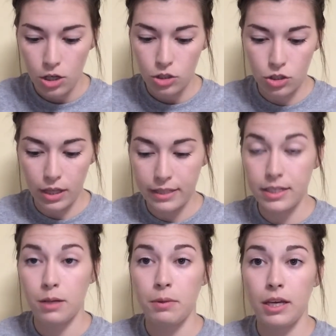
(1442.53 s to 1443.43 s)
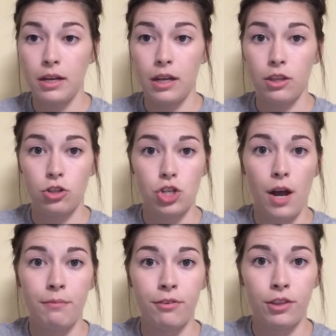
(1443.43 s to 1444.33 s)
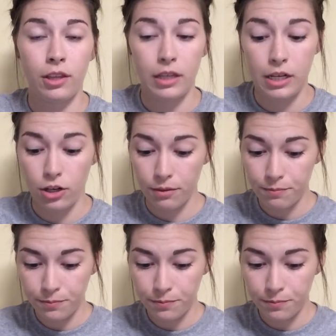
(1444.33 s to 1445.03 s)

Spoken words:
So that's going to be another job for the leader.